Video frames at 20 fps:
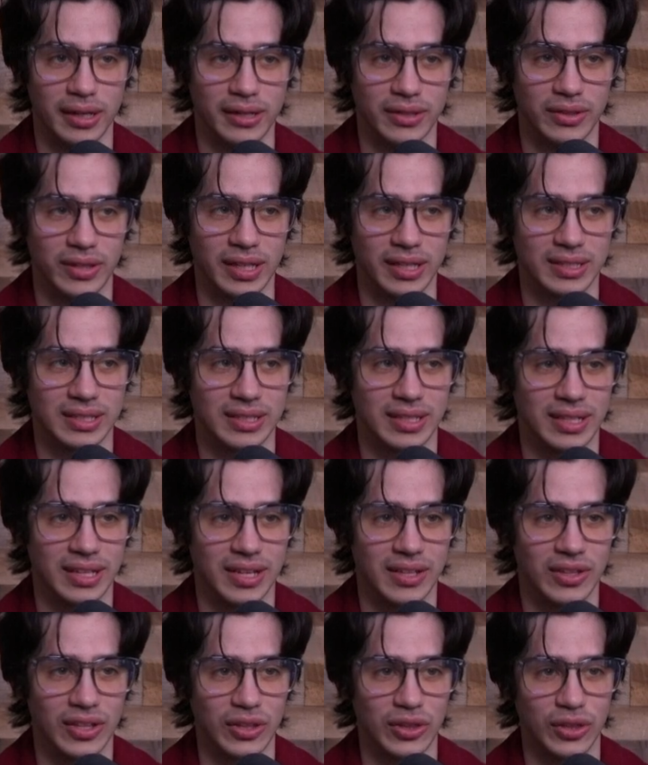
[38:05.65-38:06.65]
that
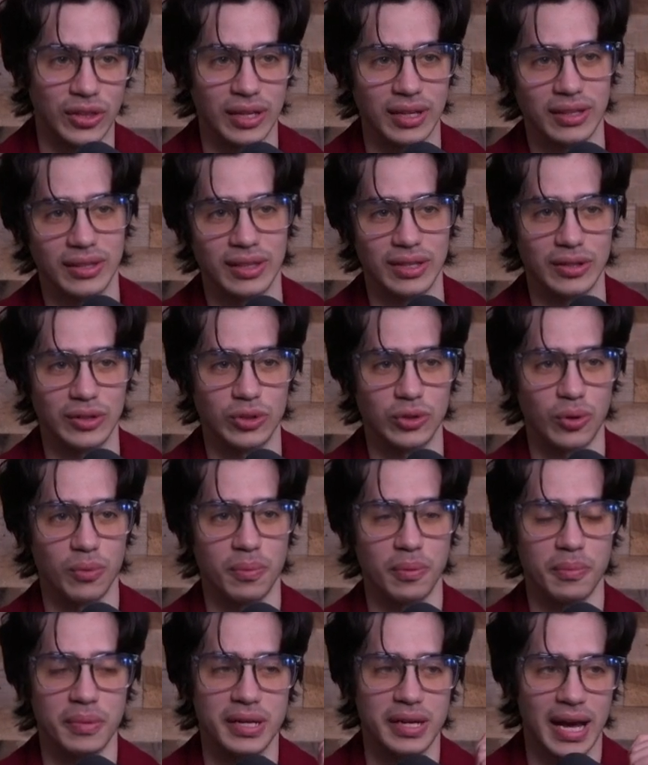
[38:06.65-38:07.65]
the thing that
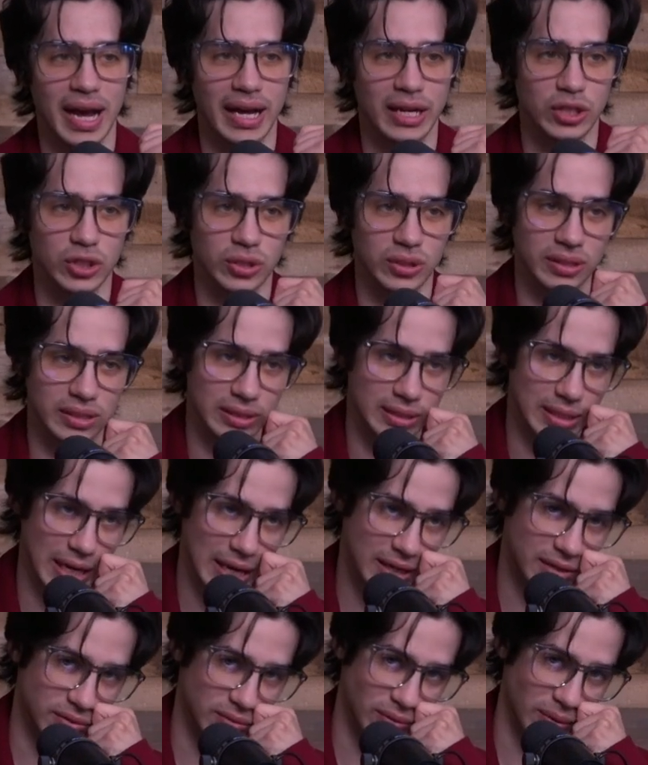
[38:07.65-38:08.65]
dopamine actually
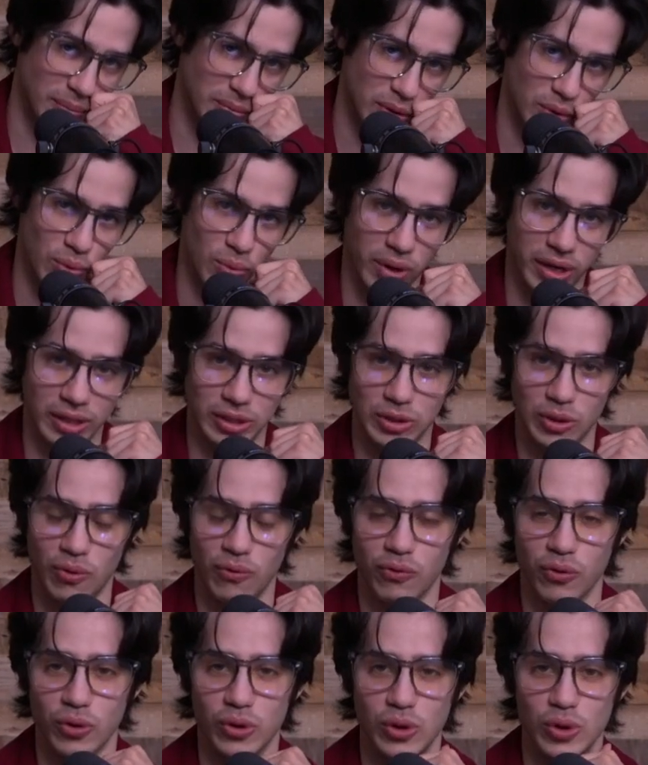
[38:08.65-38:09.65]
takes from you when it's
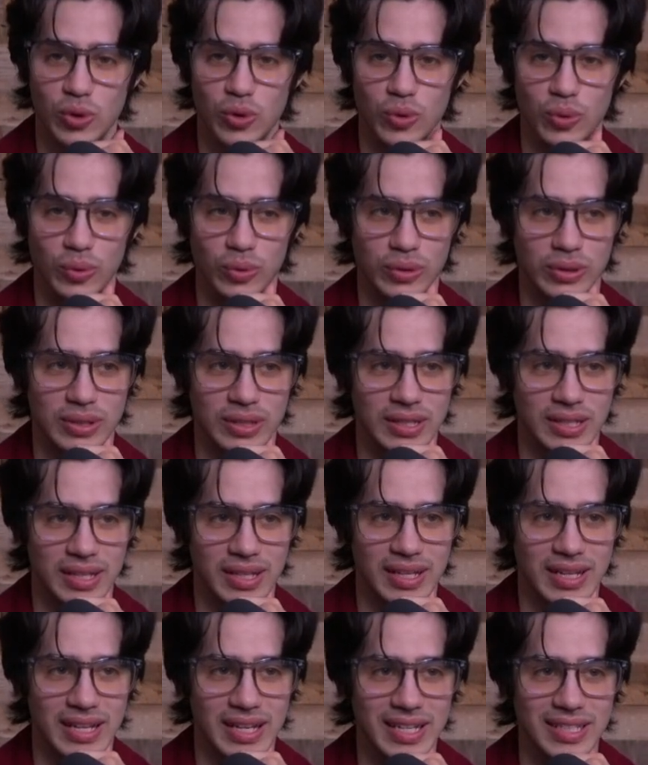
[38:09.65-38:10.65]
overused
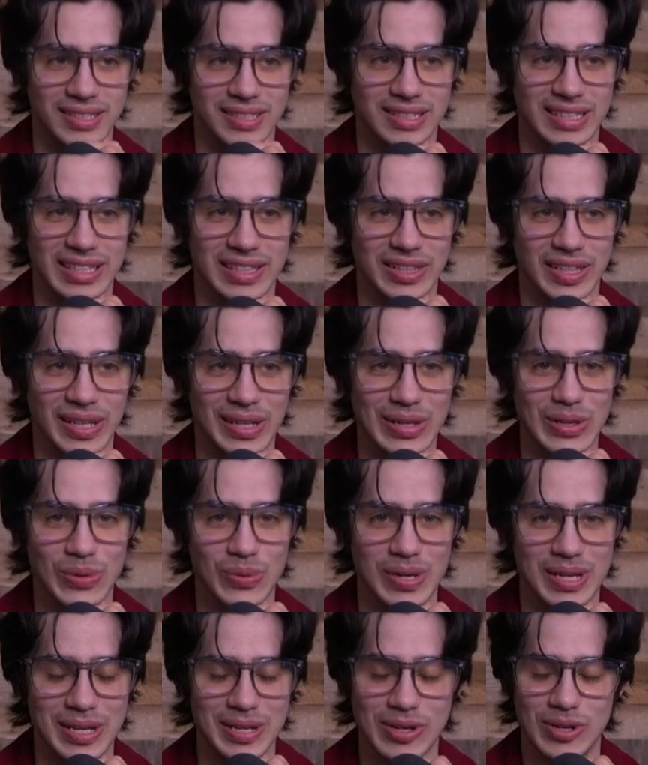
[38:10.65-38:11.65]
is the thing you
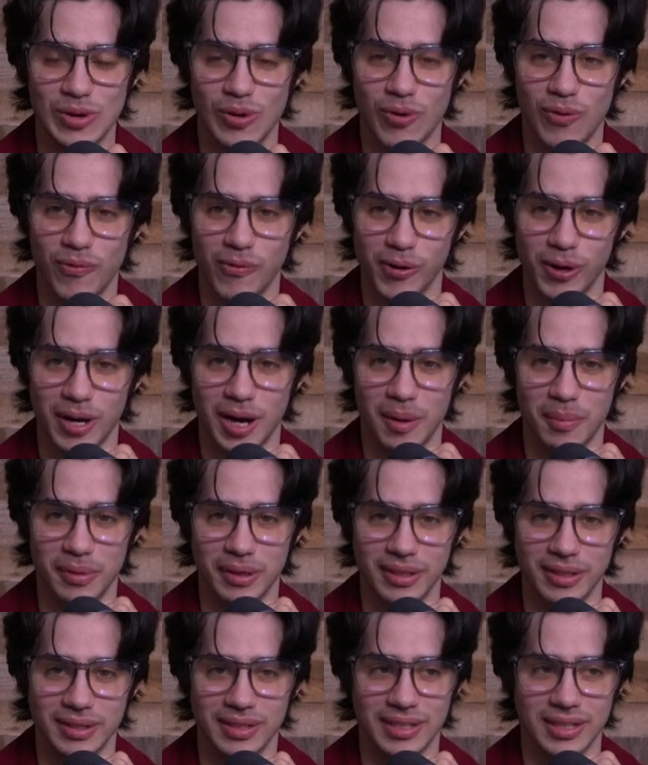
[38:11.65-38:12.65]
need to overcome
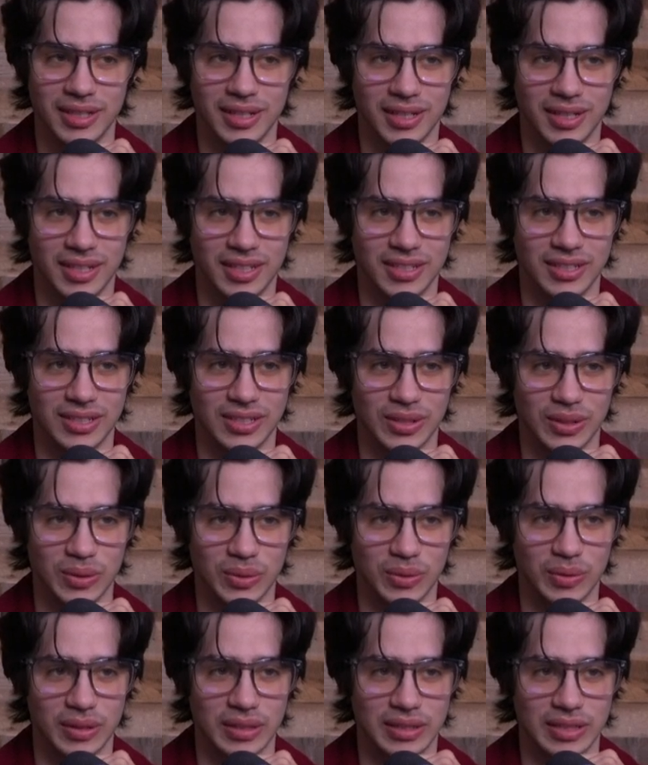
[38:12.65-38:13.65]
it. So
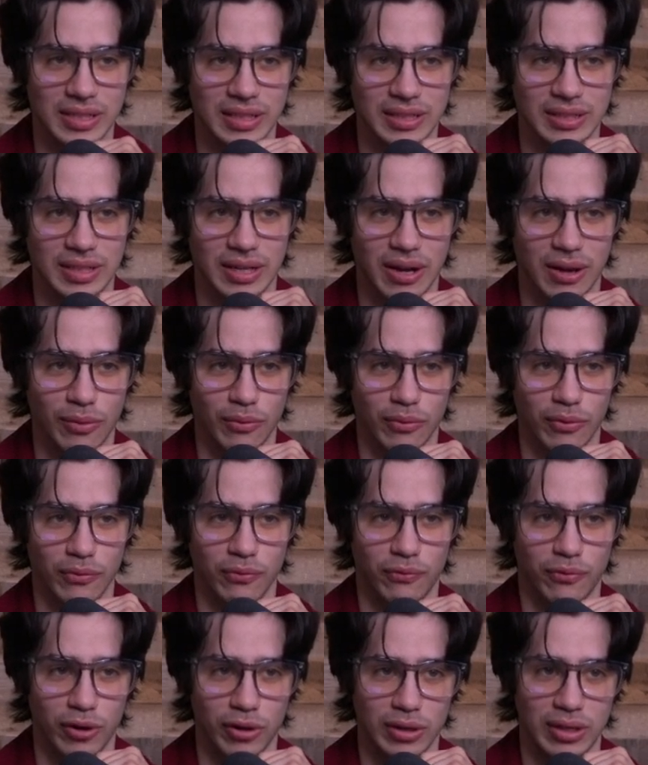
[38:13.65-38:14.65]
it's kind of a
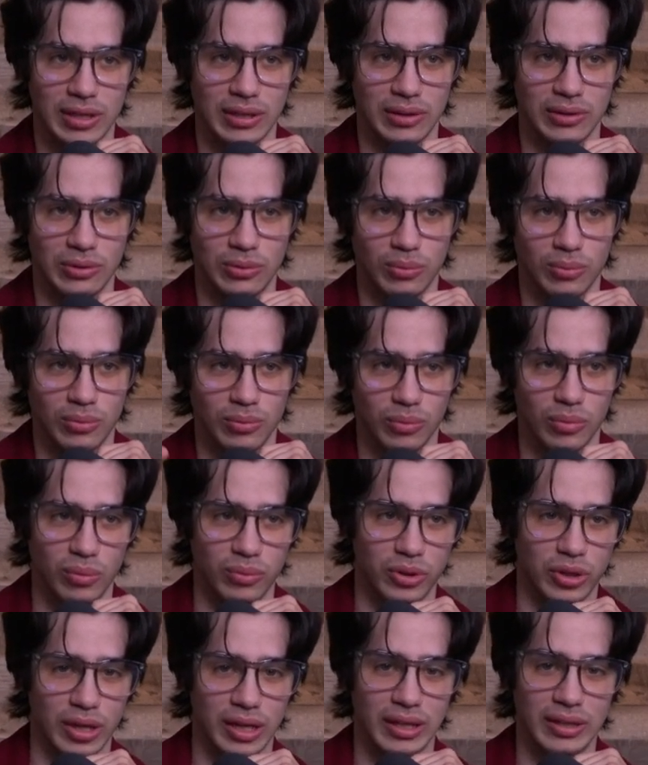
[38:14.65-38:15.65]
funny
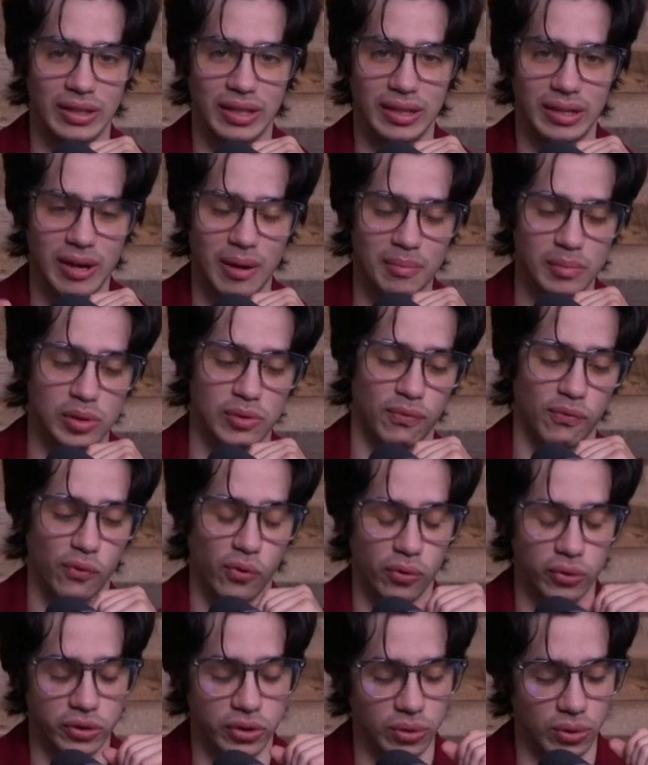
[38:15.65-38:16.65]
thing that comes full
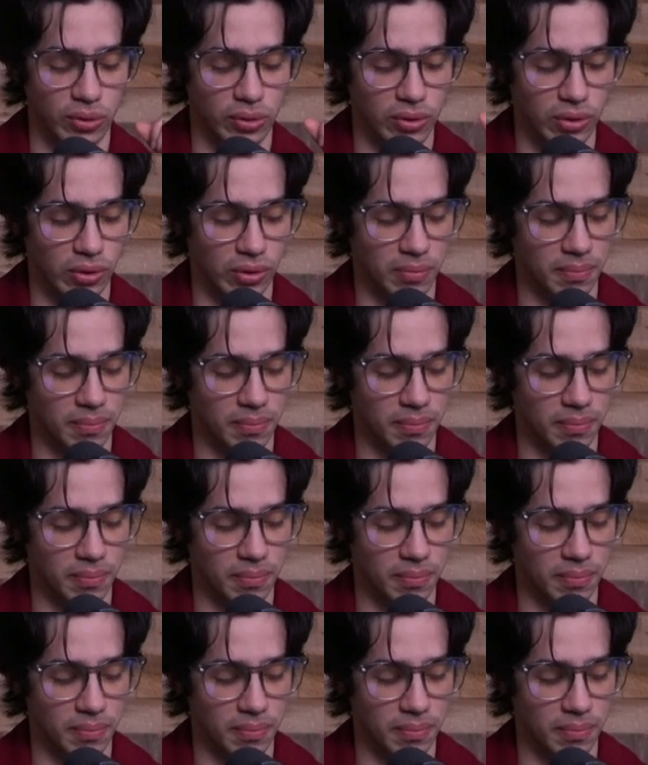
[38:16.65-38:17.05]
circle.